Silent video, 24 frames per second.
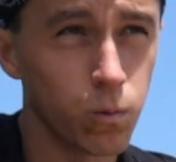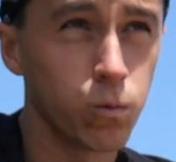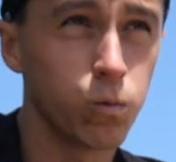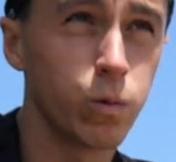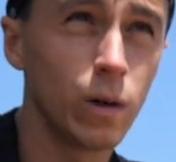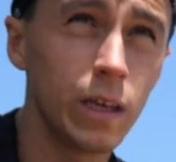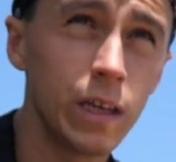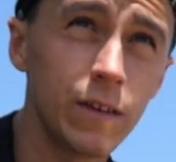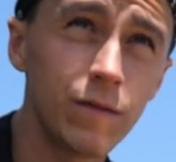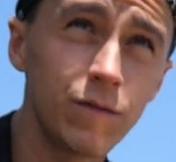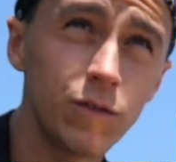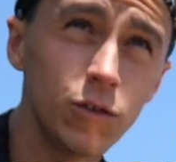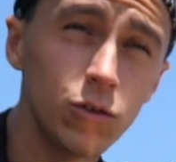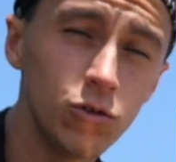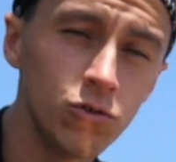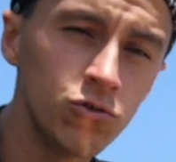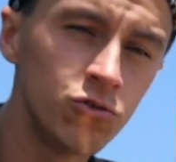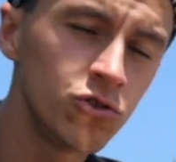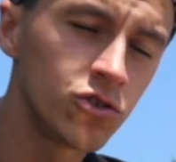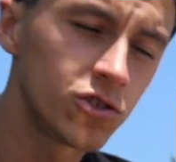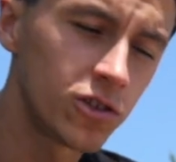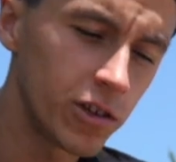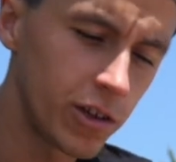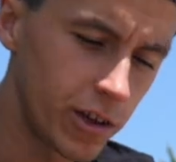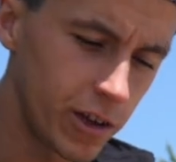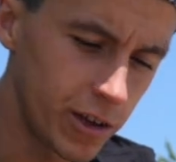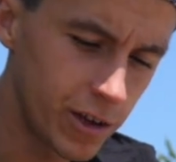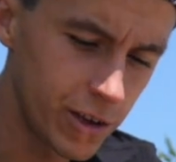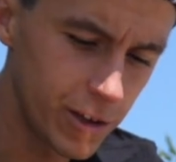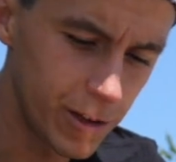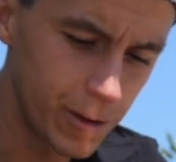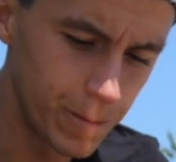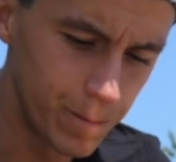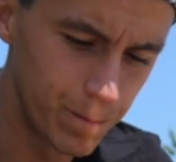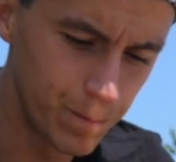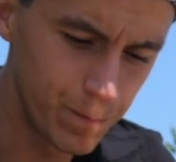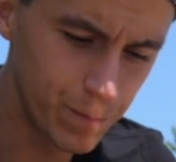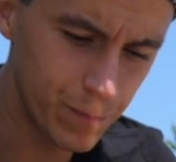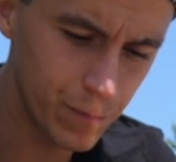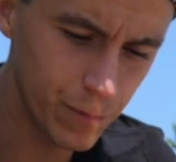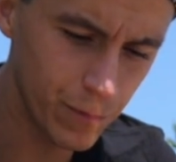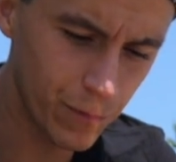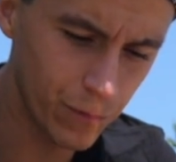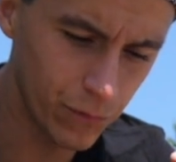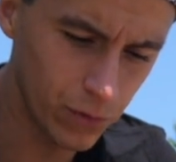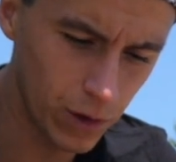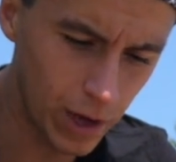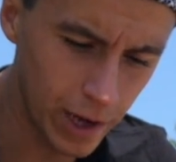We've used a
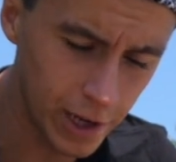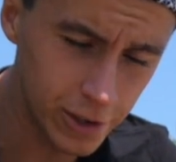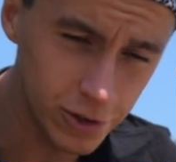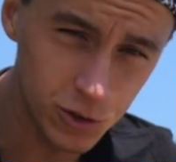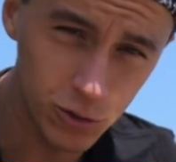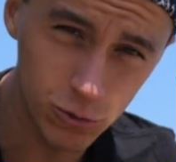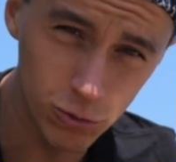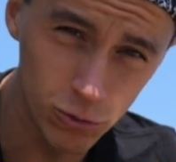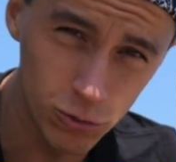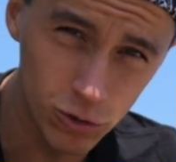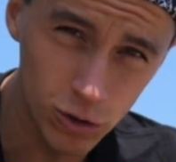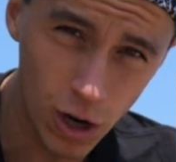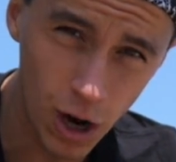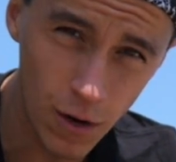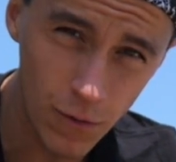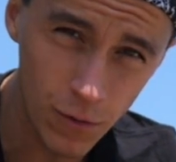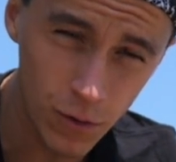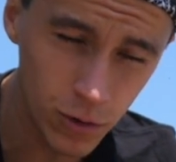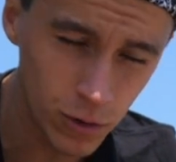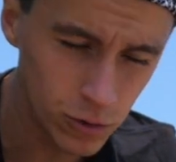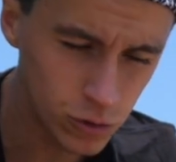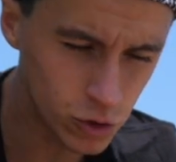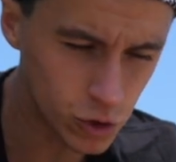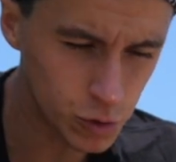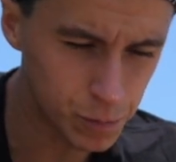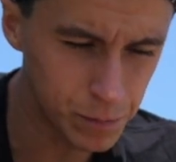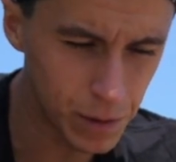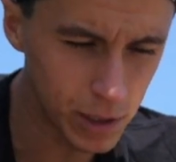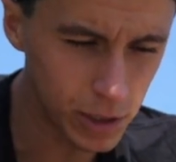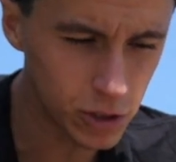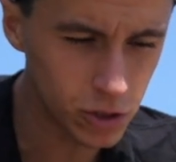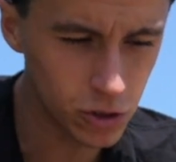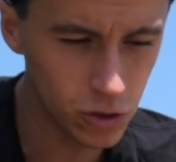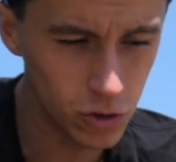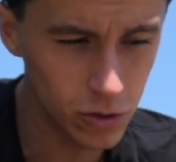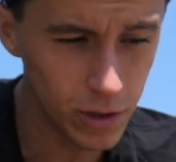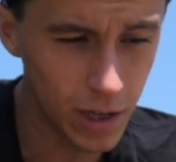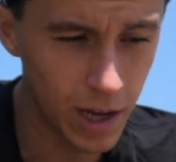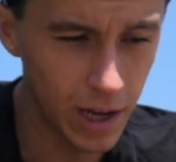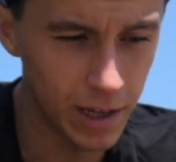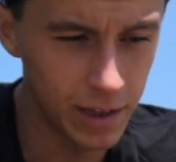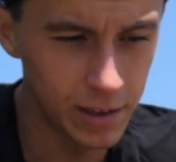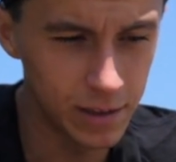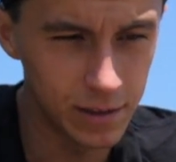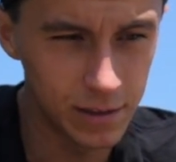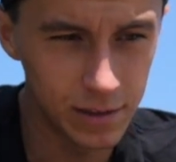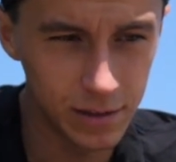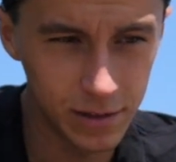flathead screwdriver. Just make sure that
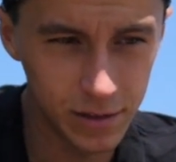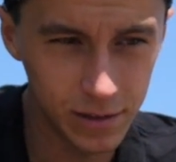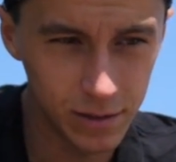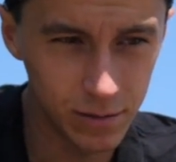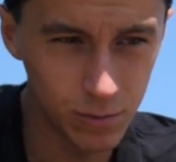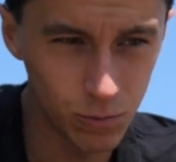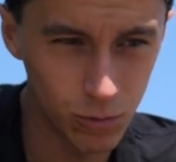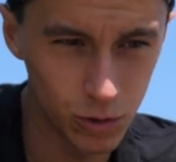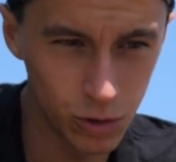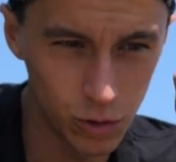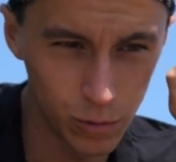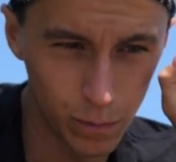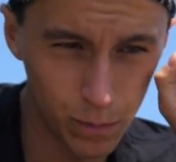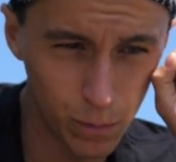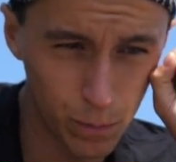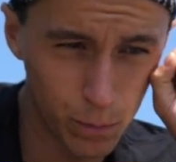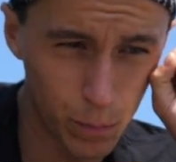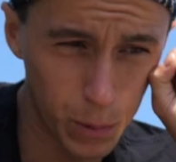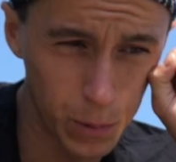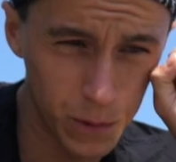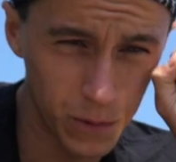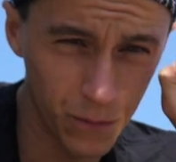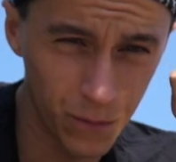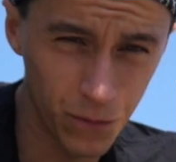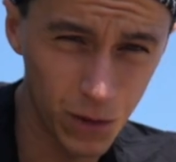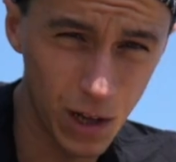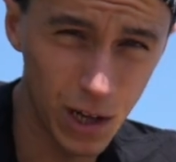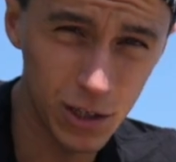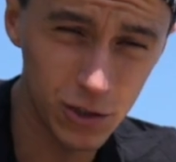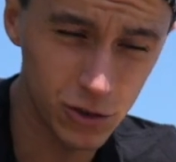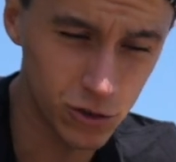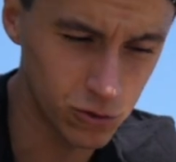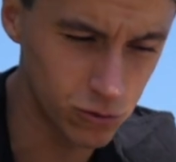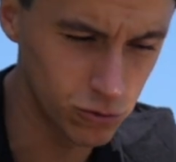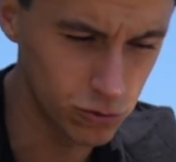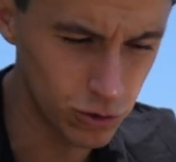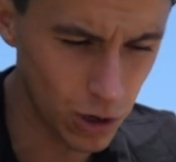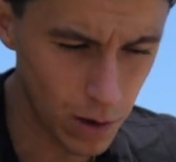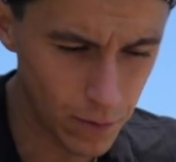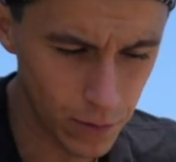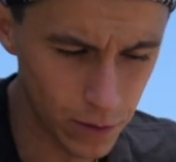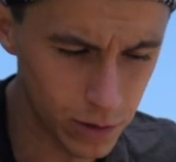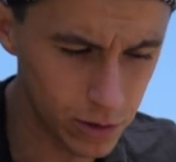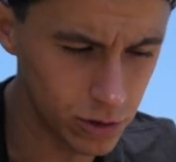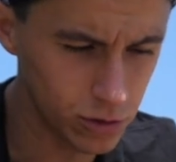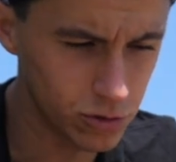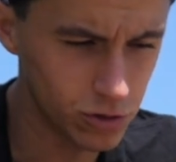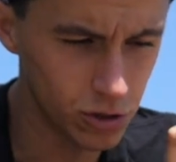when you put the flathead screwdriver
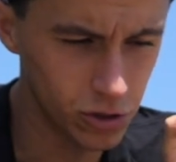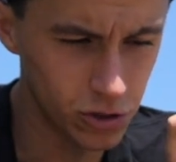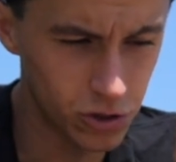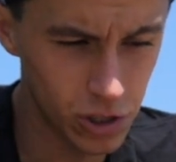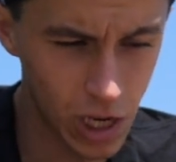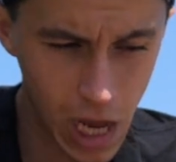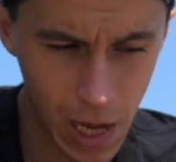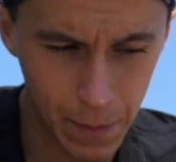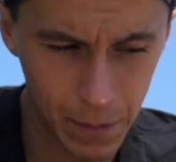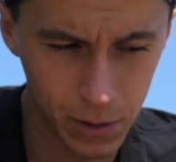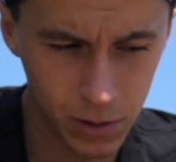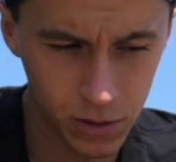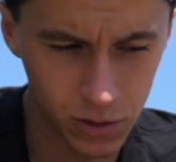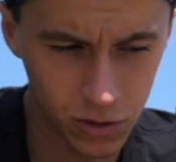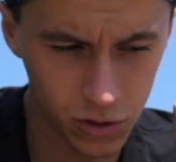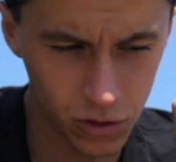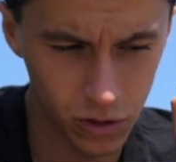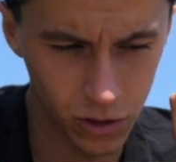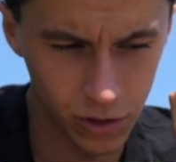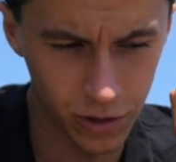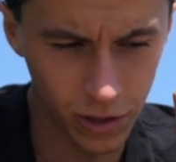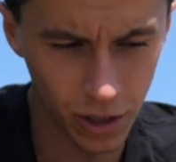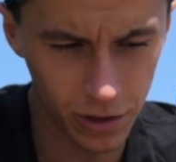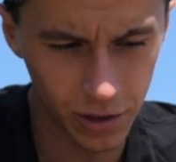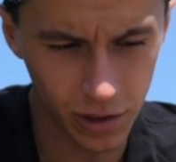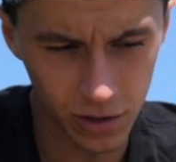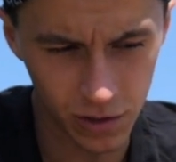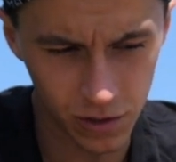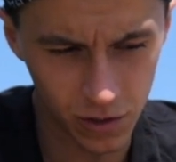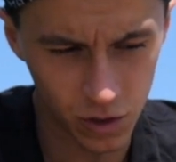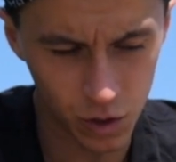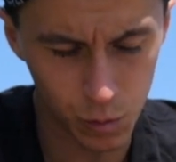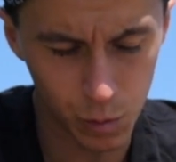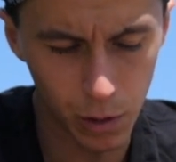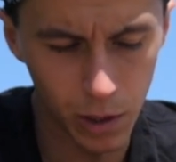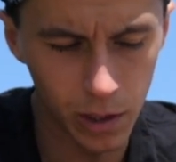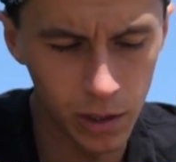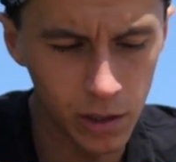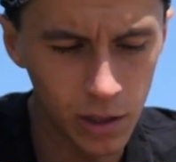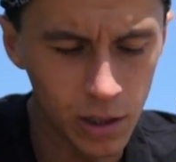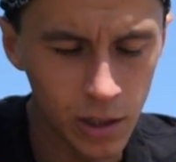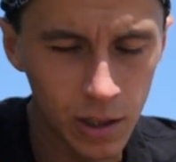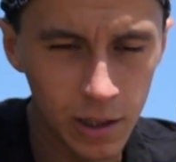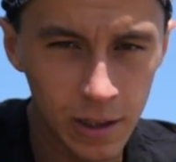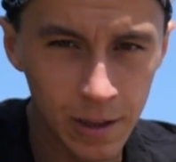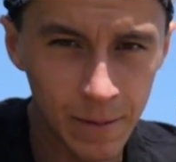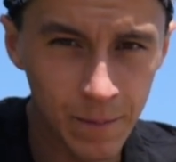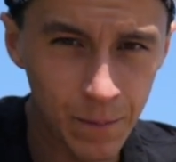in there to jam it so the nut doesn't spin,
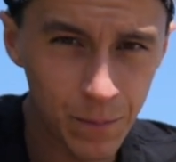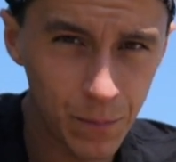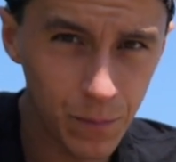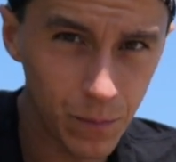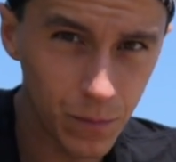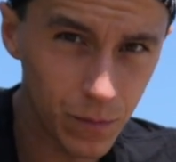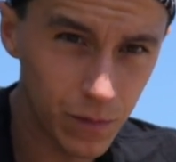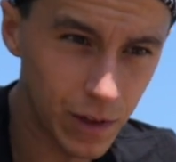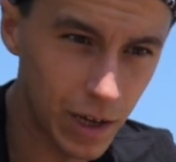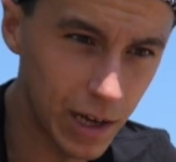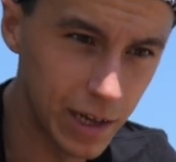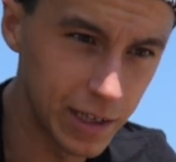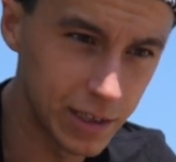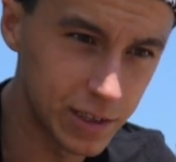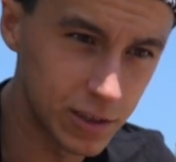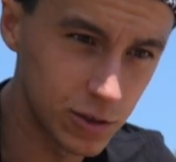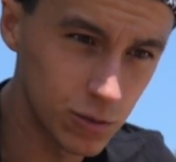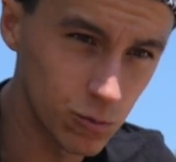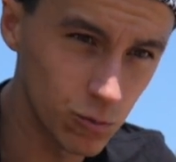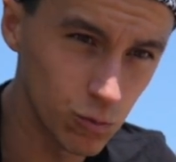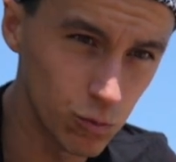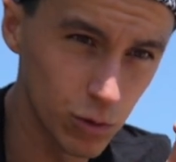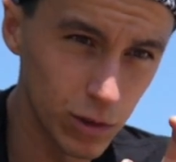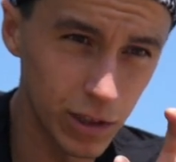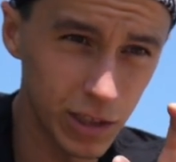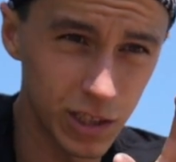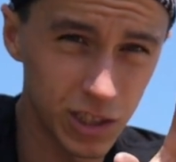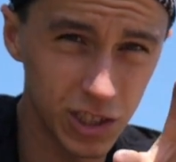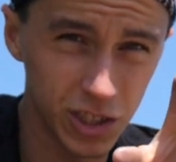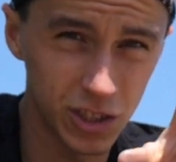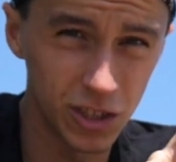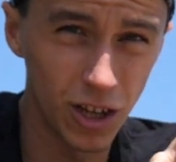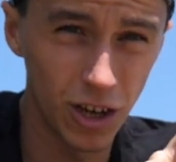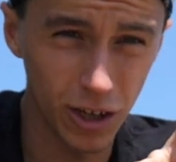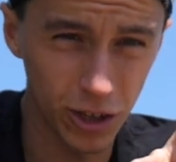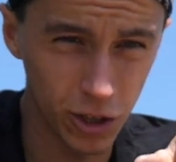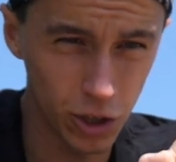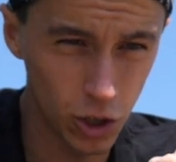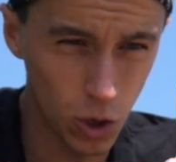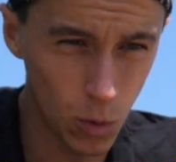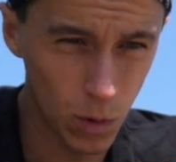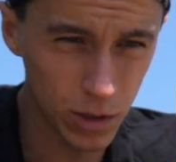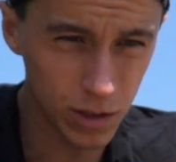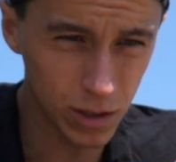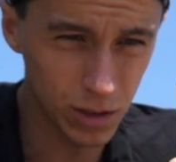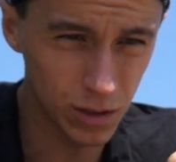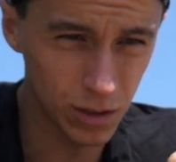that it's really snug. You don't want